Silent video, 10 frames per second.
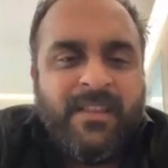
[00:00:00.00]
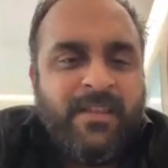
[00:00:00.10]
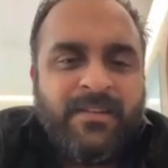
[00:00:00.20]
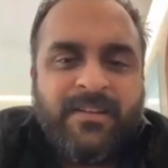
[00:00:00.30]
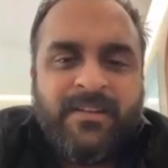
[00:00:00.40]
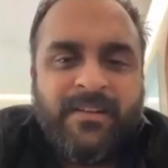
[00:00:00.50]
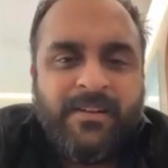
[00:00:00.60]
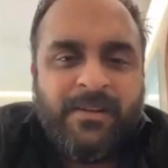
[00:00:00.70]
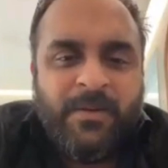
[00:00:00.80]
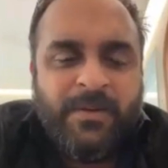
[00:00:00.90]
There's a
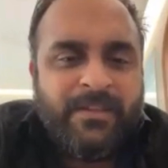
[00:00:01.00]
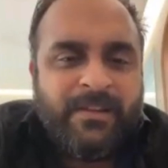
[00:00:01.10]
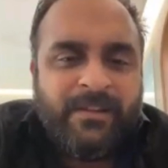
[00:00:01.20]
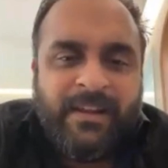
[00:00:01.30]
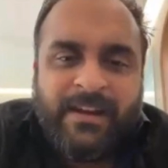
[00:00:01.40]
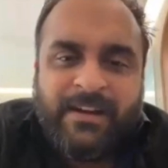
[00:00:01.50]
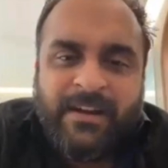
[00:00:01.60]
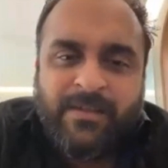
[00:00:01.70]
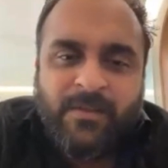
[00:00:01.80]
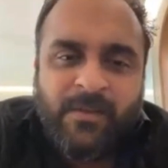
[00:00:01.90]
girl who recently
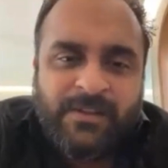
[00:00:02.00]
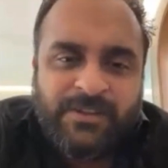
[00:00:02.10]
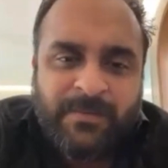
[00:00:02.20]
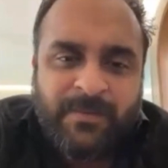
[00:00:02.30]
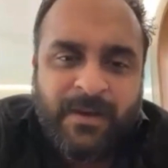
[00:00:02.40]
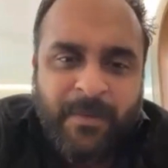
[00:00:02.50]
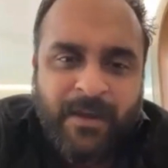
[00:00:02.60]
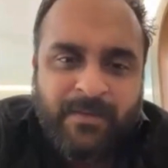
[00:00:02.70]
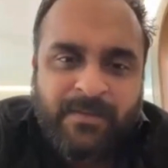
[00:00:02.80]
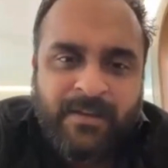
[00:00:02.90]
landed a scholarship, a
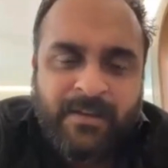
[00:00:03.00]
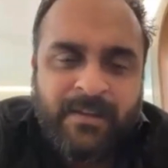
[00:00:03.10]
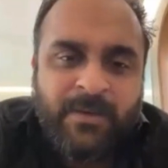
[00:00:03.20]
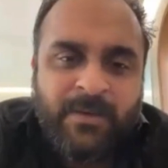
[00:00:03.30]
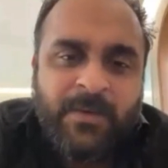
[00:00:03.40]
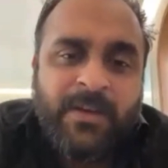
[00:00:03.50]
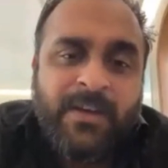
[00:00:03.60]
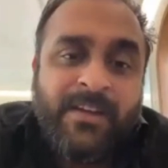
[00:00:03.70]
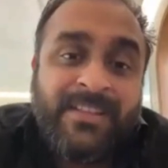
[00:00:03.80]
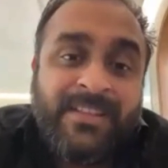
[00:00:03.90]
Pakistani Hindu.
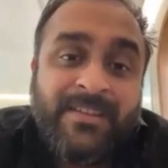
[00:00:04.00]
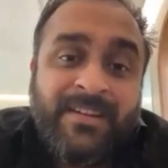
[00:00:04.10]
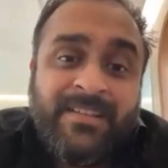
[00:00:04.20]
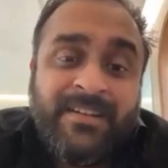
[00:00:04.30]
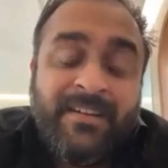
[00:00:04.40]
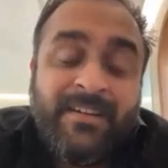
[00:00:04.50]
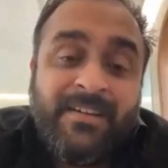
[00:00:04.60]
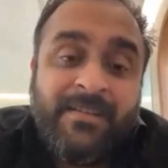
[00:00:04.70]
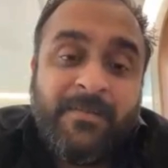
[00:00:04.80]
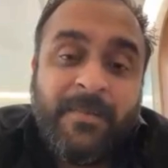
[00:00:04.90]
There's another
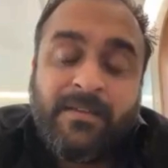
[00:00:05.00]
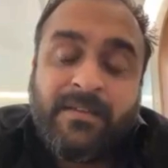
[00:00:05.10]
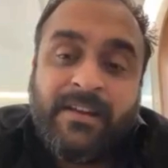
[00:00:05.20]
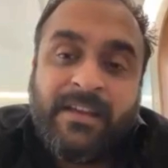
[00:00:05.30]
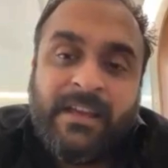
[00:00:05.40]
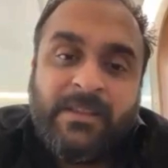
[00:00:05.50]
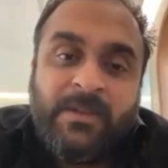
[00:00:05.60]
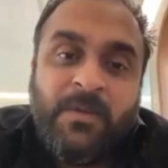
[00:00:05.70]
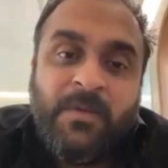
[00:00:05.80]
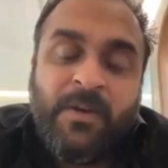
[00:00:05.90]
girl, Pakistani
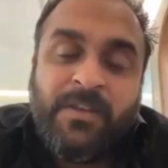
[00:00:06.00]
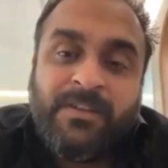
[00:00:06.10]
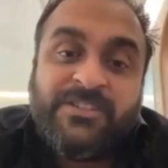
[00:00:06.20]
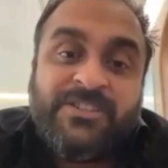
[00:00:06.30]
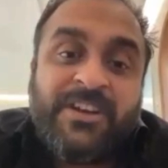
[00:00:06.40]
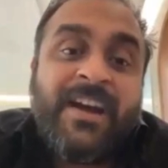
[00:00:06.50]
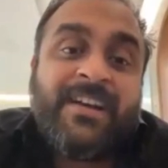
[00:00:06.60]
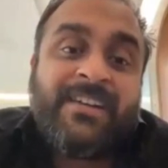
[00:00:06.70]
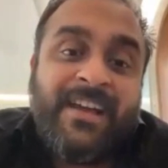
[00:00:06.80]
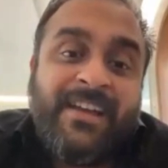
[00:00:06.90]
Hindu, who was on
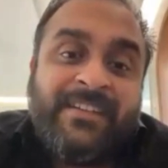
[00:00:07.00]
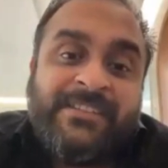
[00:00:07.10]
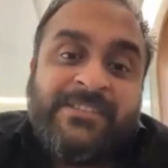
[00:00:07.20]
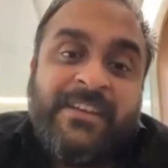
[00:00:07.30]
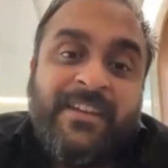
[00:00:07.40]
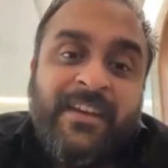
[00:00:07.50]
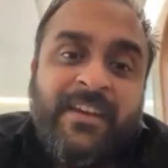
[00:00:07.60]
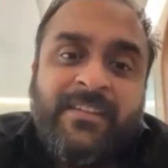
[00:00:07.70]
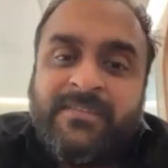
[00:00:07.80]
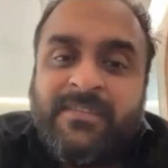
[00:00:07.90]
Shark Tank. She
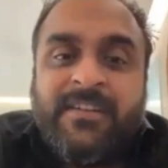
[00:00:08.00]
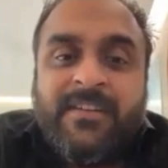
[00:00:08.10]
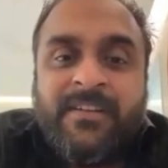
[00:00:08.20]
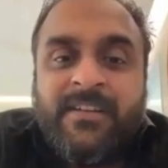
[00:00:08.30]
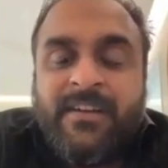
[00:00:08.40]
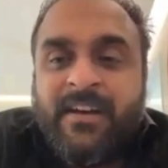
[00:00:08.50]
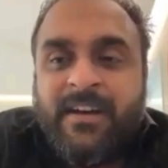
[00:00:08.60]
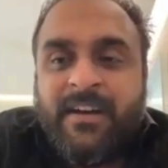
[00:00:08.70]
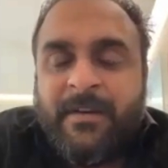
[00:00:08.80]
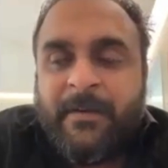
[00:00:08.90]
raised
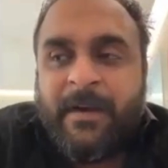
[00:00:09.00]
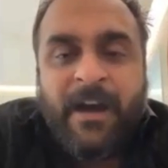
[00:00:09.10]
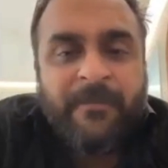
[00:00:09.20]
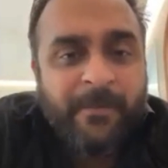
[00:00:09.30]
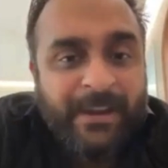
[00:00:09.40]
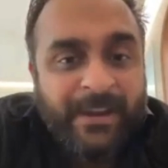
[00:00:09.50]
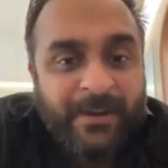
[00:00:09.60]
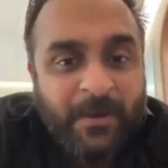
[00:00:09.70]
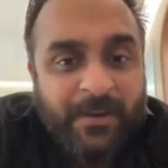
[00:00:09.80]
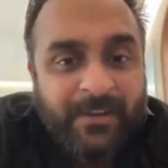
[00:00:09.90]

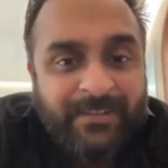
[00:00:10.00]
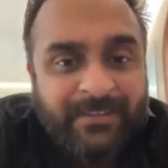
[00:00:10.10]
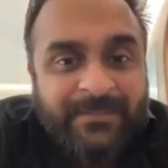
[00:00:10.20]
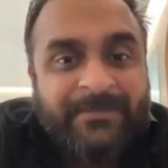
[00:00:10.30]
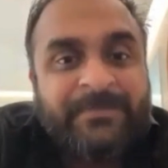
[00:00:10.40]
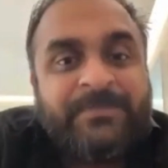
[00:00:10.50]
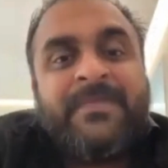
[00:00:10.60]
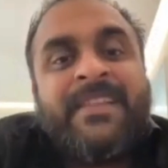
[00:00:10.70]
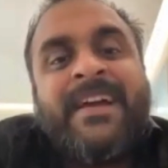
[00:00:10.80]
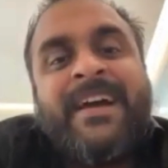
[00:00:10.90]
$500,000,
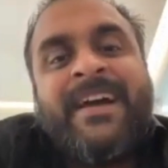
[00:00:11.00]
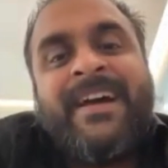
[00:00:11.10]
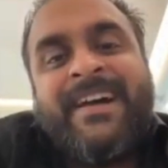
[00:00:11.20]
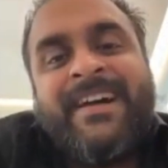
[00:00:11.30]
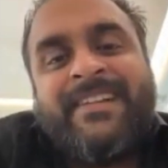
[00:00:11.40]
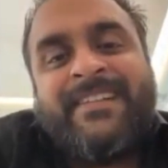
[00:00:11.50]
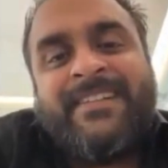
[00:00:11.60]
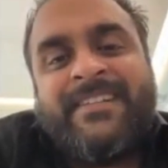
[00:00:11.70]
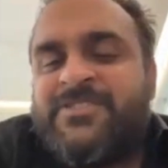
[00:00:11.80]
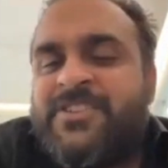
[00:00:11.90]

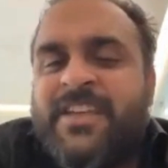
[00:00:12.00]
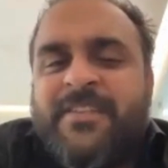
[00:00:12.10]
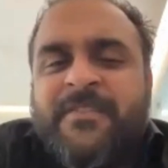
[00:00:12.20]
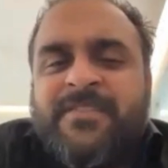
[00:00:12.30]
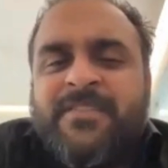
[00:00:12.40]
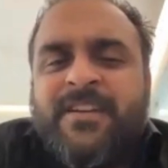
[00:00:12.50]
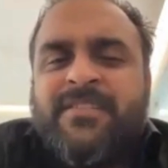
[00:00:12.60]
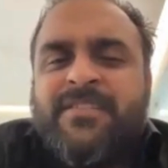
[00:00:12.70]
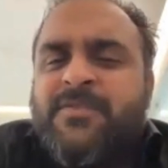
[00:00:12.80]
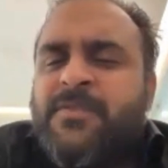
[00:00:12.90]
and she has a
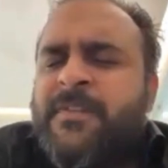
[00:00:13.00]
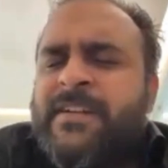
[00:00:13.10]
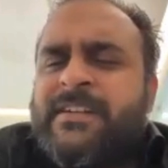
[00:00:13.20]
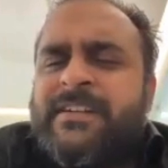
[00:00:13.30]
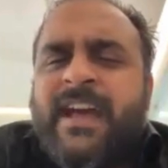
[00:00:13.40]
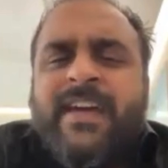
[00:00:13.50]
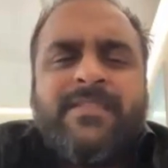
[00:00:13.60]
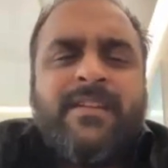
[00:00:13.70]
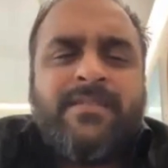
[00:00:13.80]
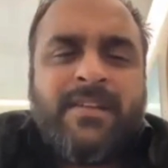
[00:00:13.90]
successful,
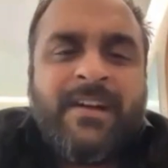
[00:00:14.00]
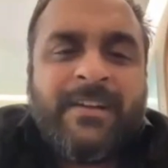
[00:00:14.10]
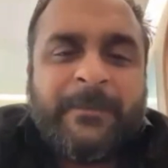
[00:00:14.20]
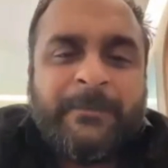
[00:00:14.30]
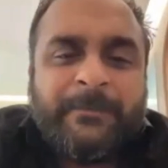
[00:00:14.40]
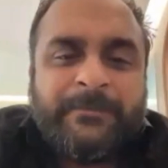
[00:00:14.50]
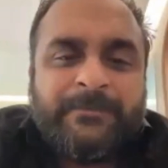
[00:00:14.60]
fantastic startup.